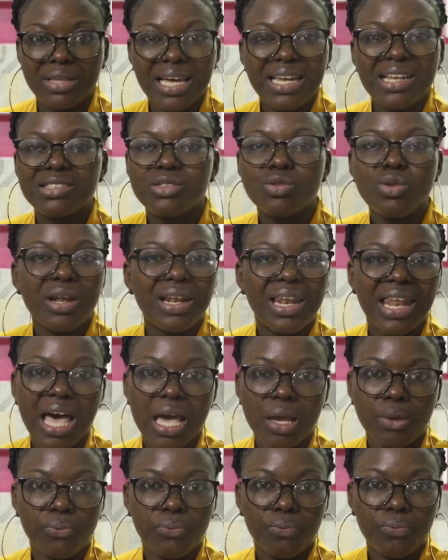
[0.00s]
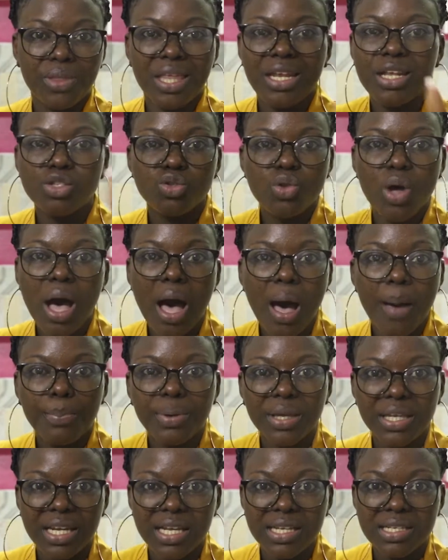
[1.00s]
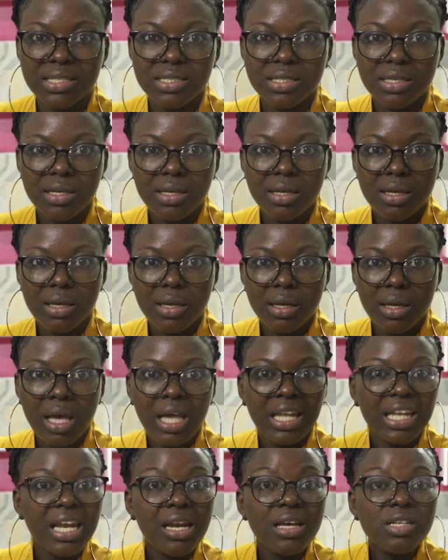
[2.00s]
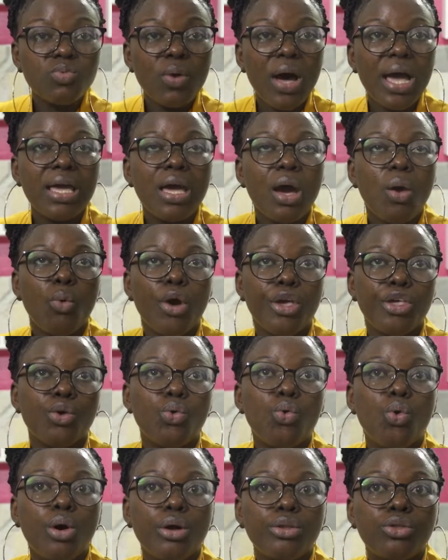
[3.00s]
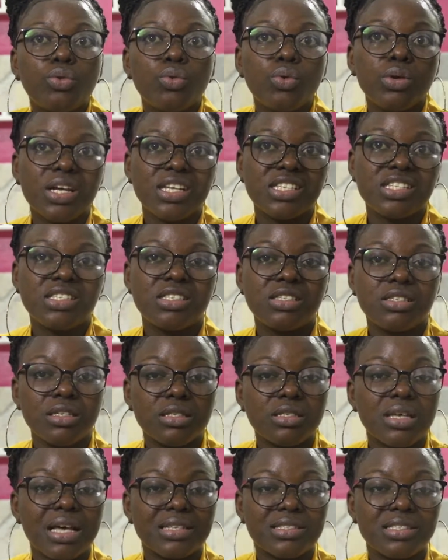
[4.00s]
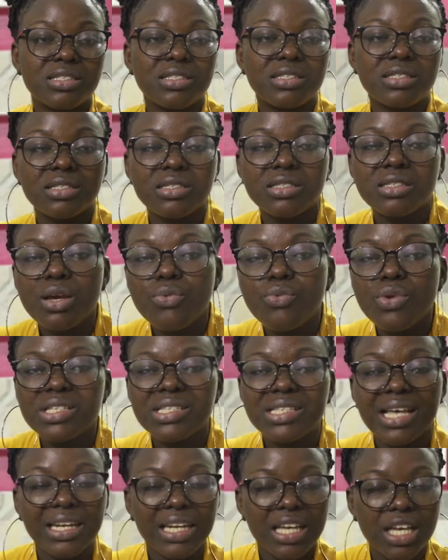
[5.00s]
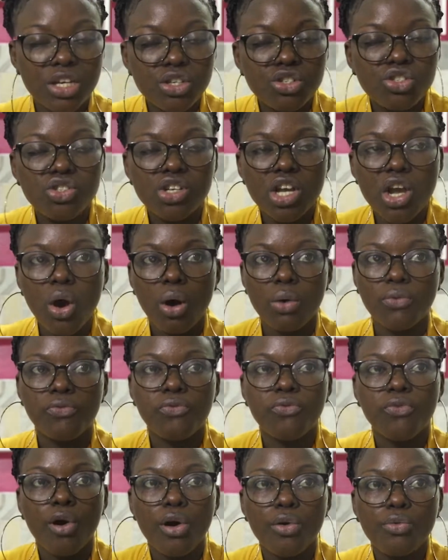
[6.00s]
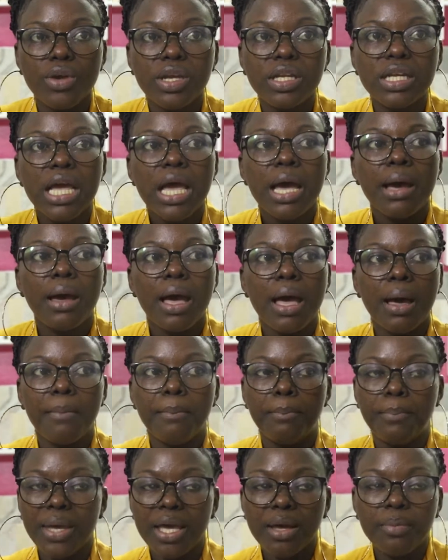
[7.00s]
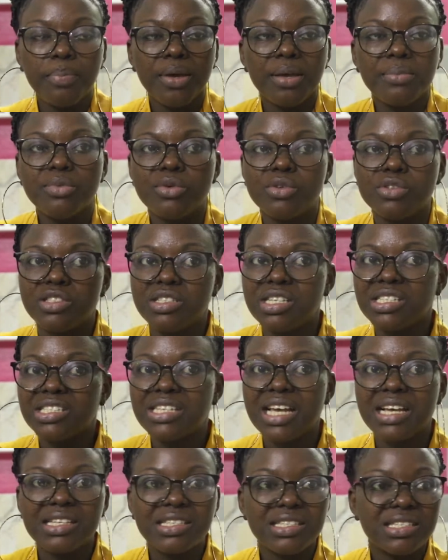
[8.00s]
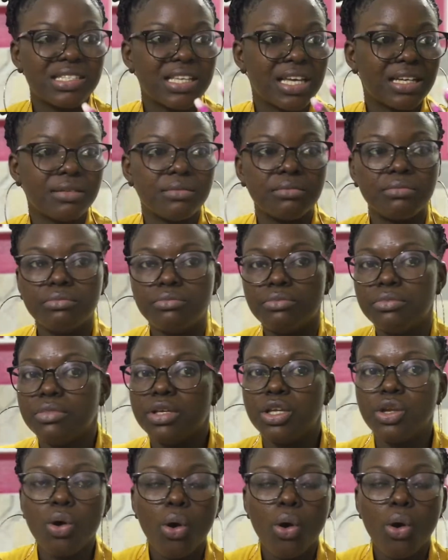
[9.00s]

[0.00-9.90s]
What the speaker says: that is not life, that is not happiness. That is why when you go through this series and history of foreign big musicians and